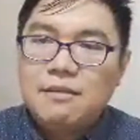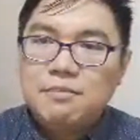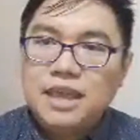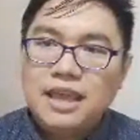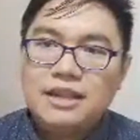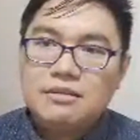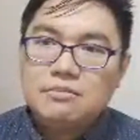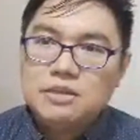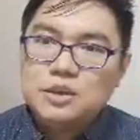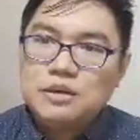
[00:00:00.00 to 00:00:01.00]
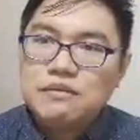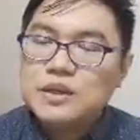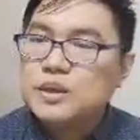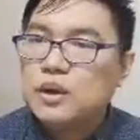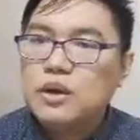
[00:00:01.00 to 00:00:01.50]
in Miss Universe
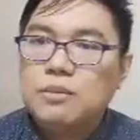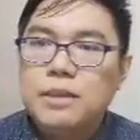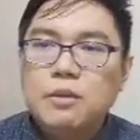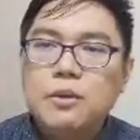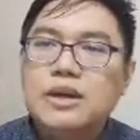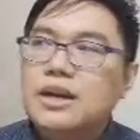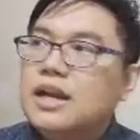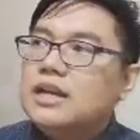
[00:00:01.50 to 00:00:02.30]
Colombia, where